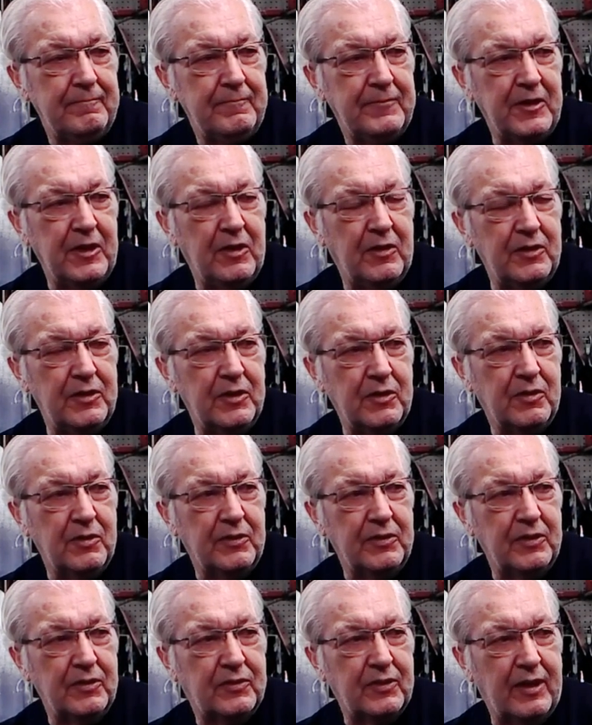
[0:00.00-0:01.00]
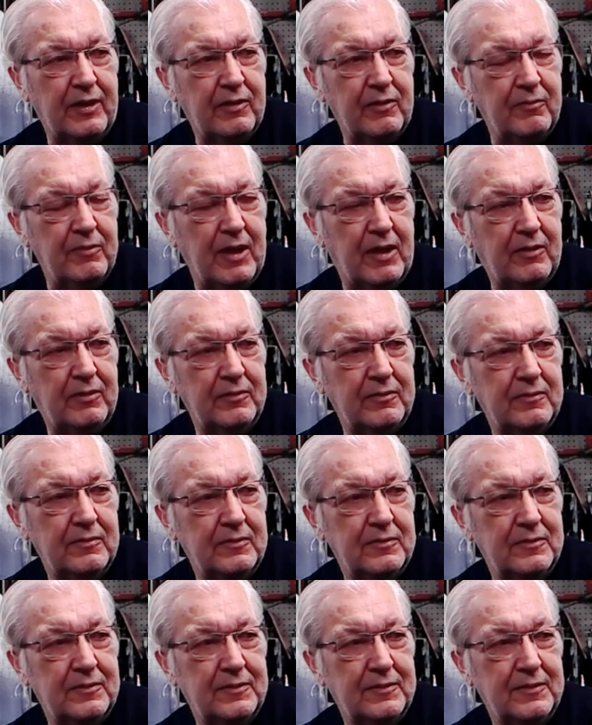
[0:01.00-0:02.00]
you go this other route
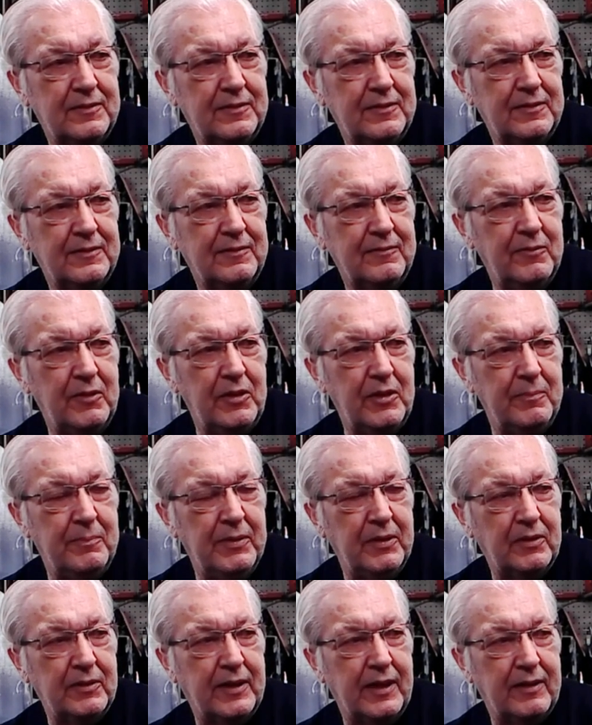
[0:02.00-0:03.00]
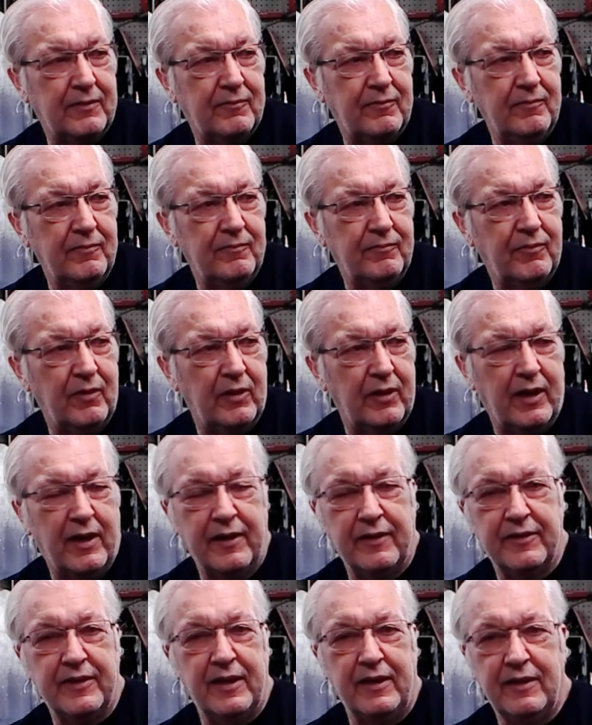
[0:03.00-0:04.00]
where you build it for
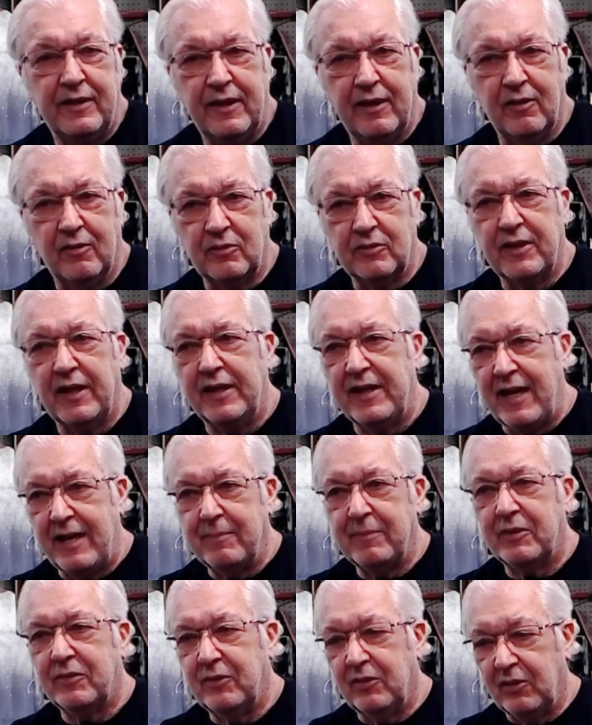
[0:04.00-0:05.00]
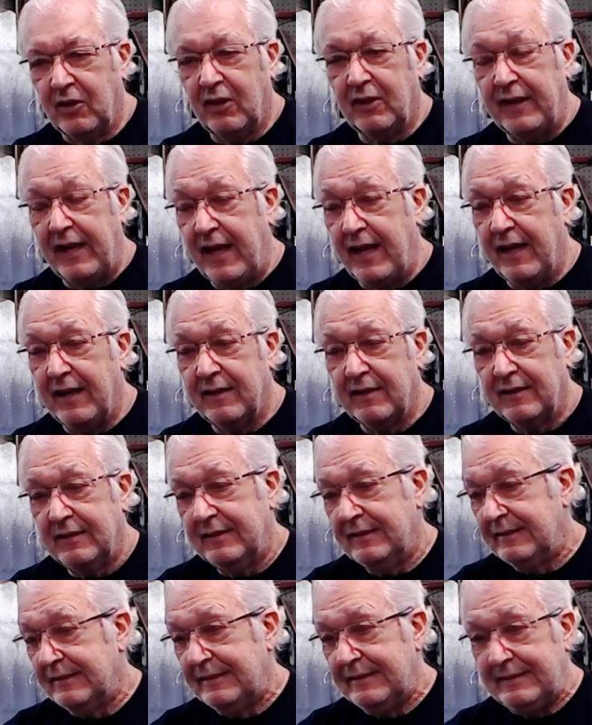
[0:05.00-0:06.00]
our aerodynamics and all that.
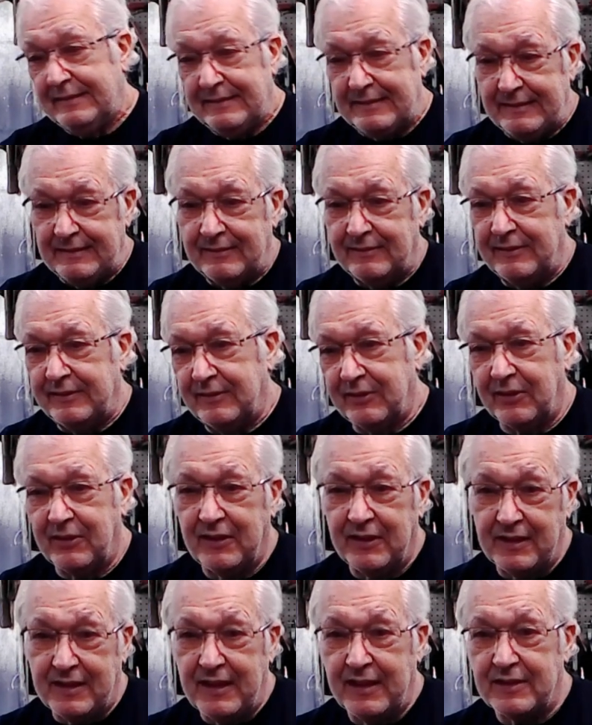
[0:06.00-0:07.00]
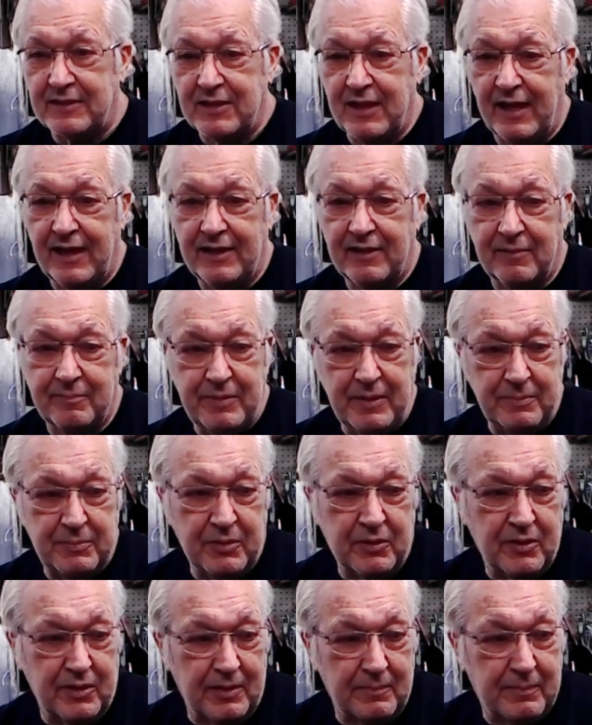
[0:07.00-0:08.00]
Is it going to catch on? Are people
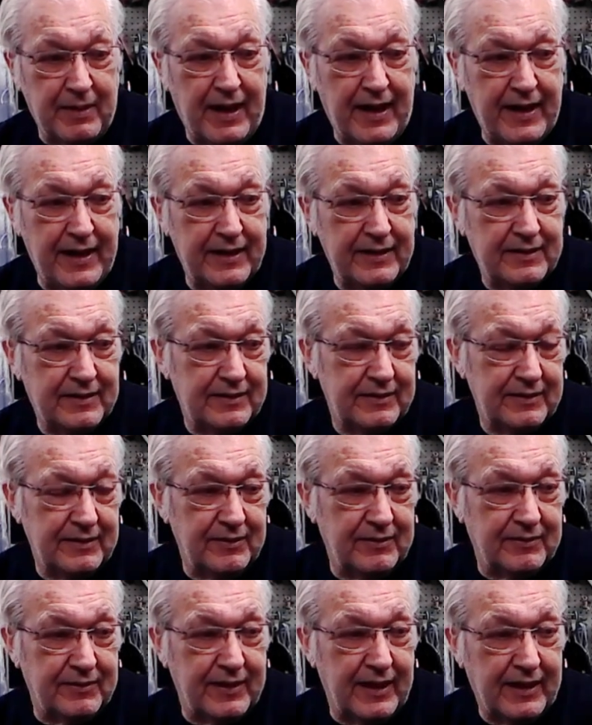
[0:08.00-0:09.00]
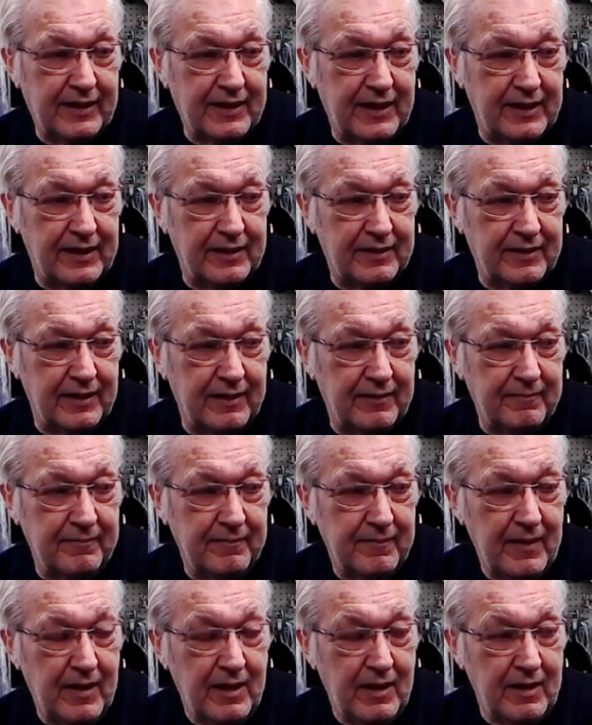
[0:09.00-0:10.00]
going to buy it? That kind of thing.
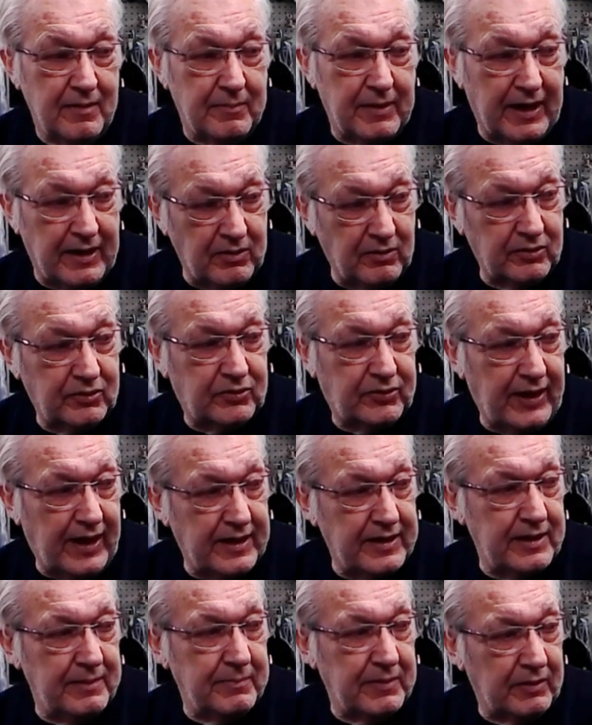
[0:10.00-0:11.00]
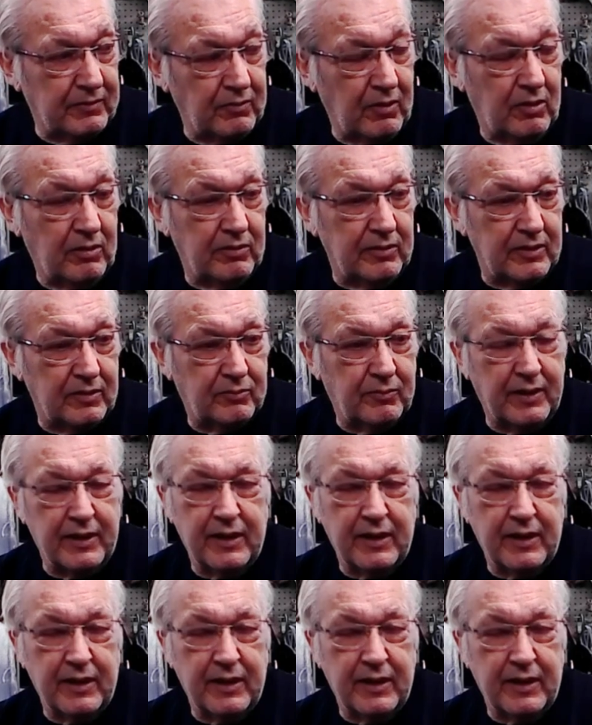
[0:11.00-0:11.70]
But I know Sandy Monroe is